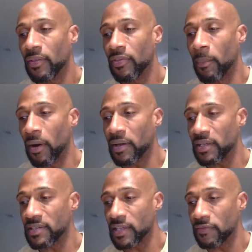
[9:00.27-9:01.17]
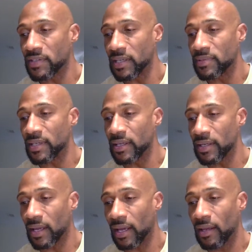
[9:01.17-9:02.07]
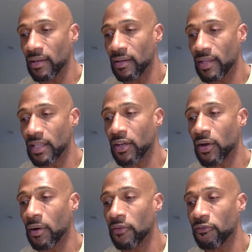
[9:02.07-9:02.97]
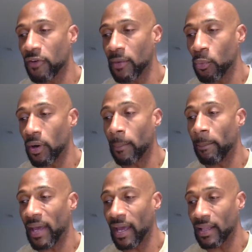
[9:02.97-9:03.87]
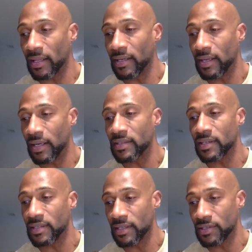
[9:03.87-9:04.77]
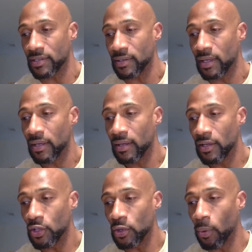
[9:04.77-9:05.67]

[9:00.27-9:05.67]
The market itself seems to indicate that the current framework badly needs attention. You